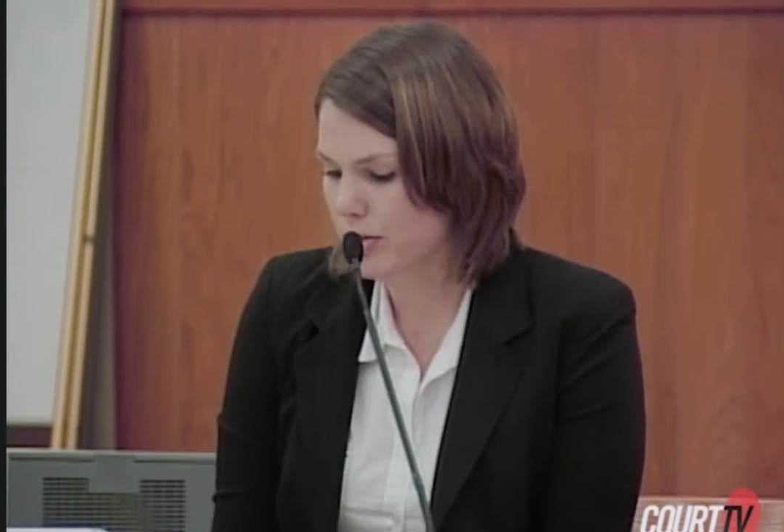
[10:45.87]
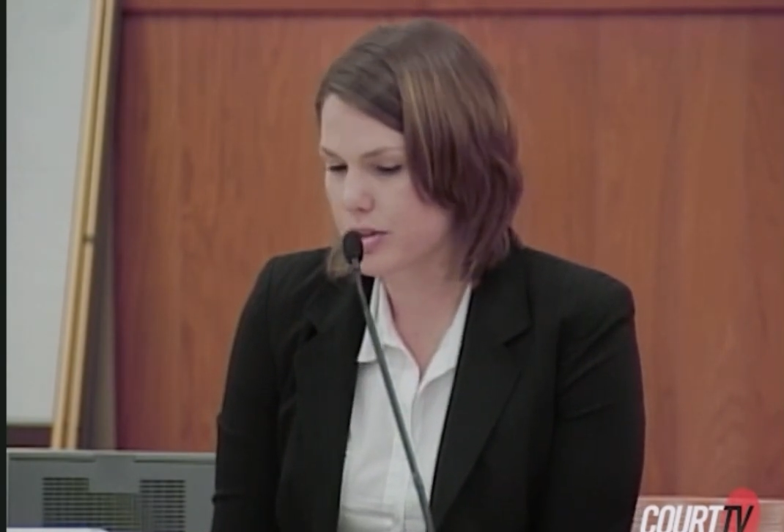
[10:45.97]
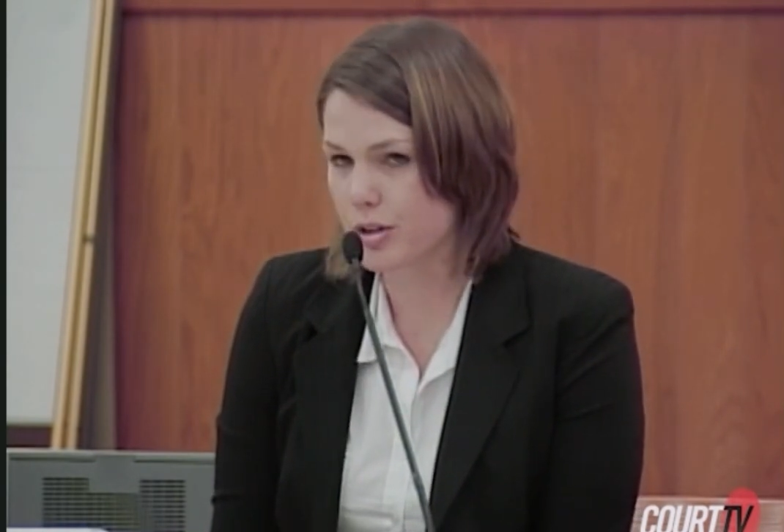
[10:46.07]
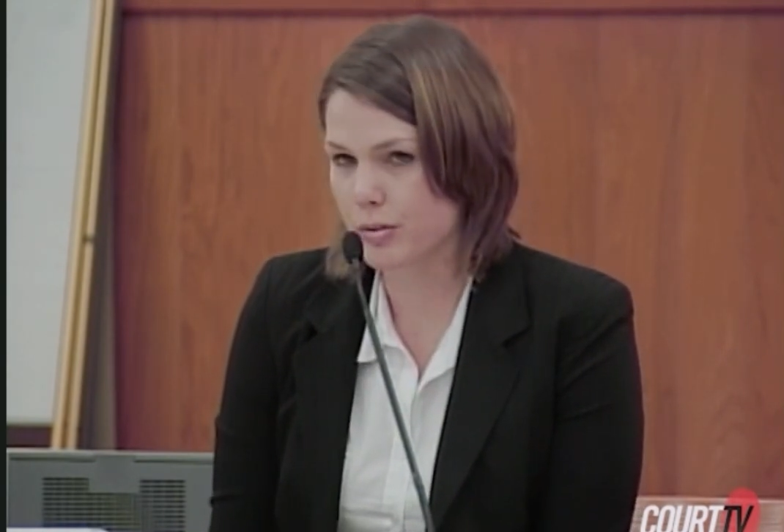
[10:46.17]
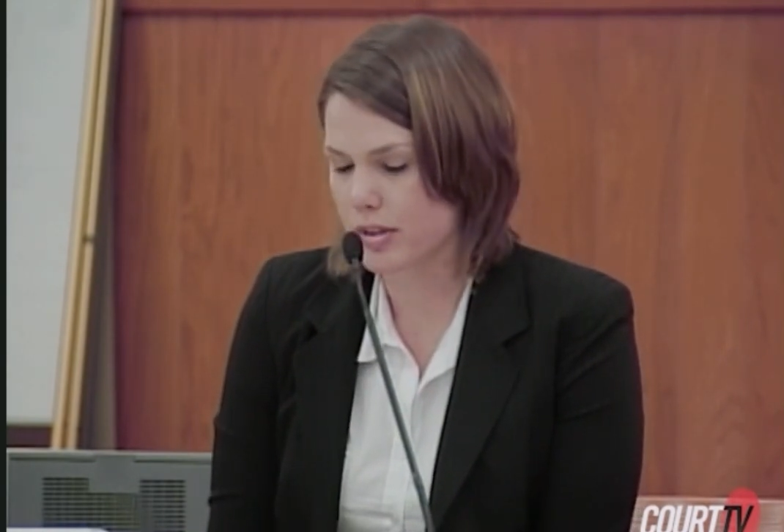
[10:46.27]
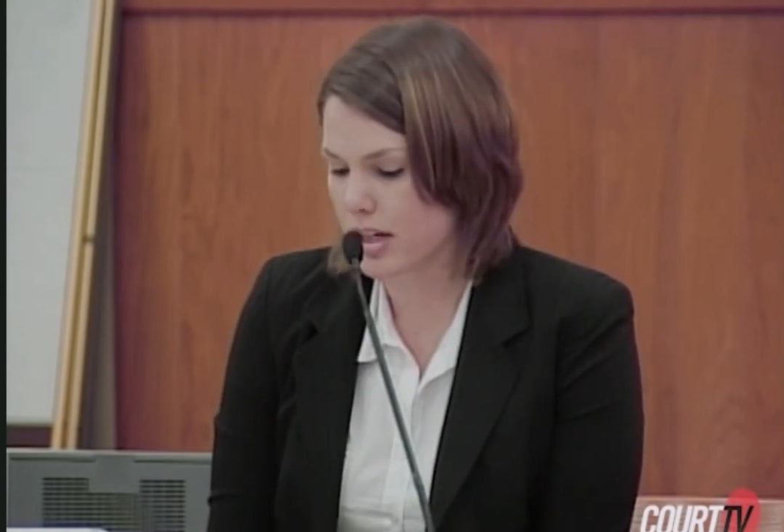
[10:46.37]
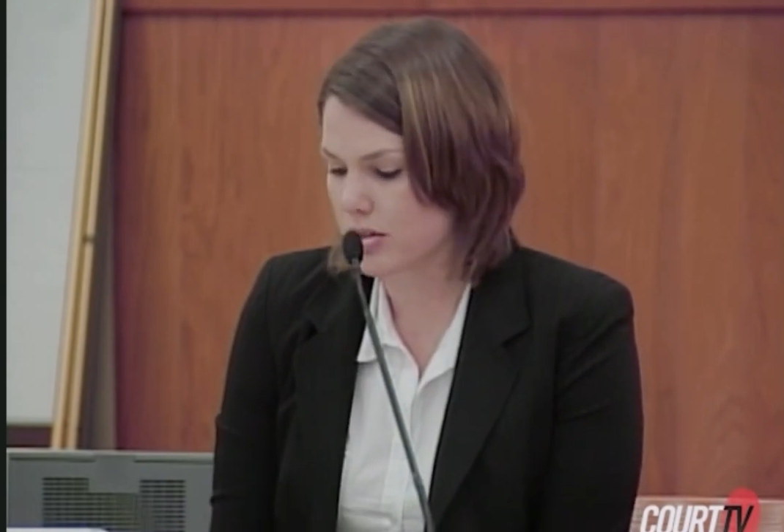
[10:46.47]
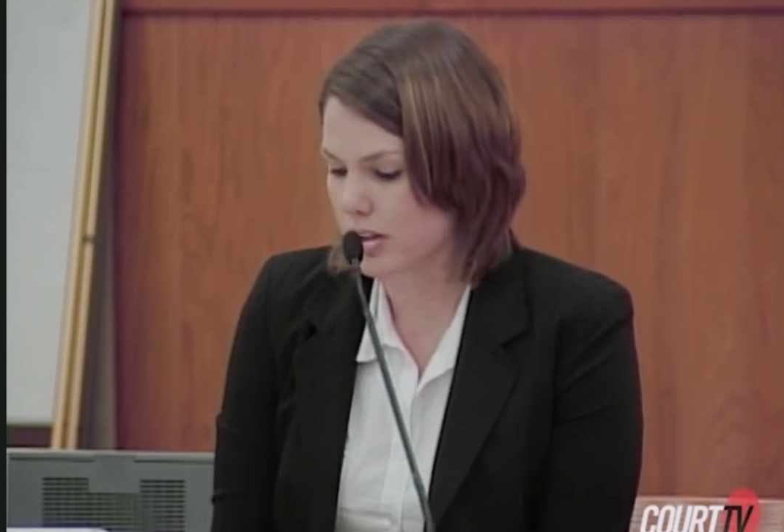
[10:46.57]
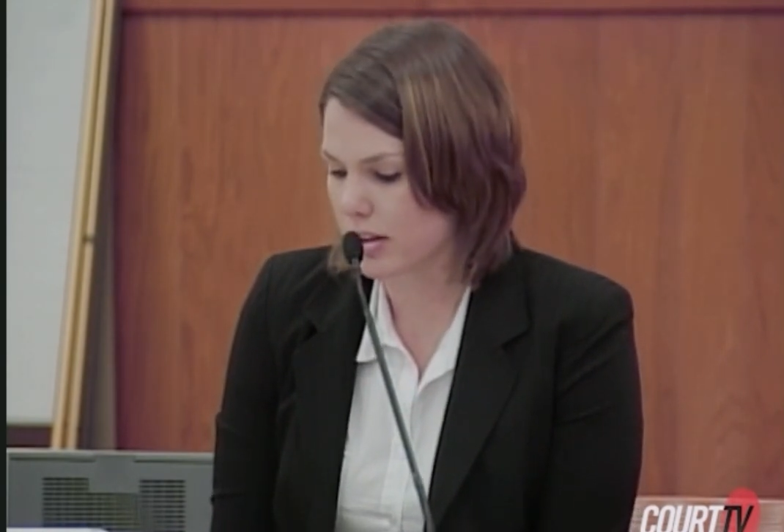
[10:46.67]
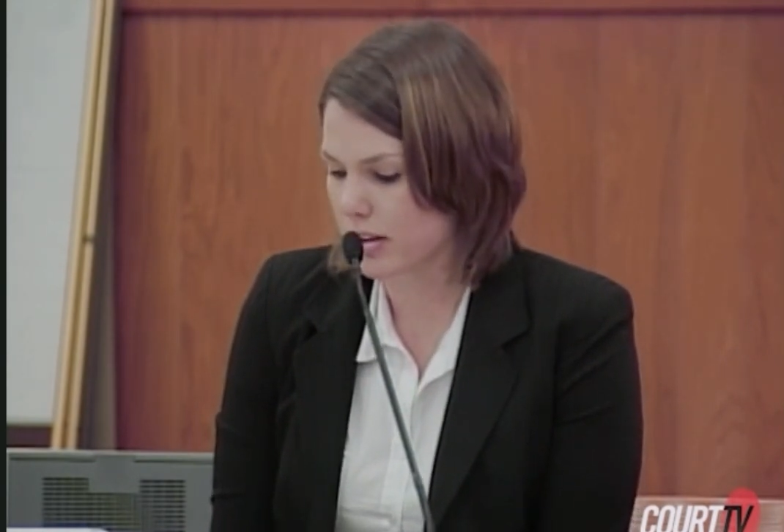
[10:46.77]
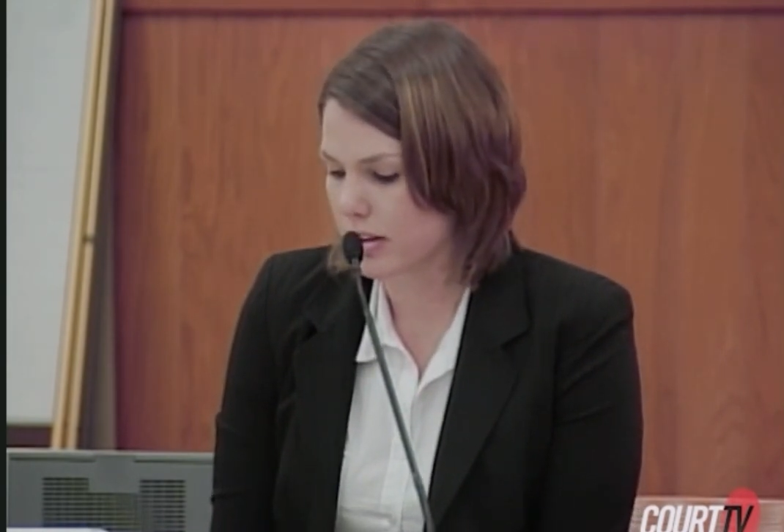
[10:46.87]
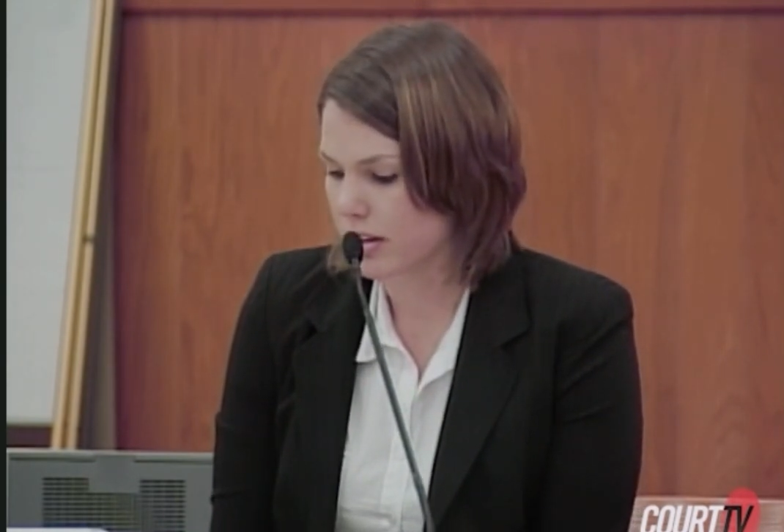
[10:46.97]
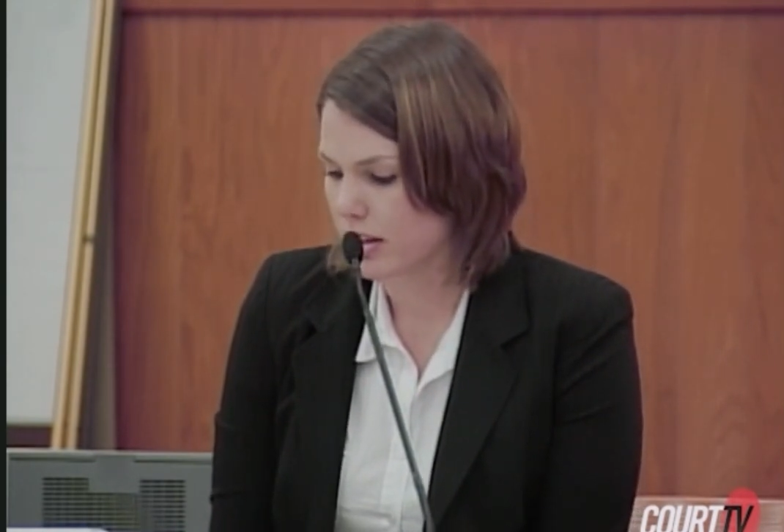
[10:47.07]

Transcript: returned with Adrianna.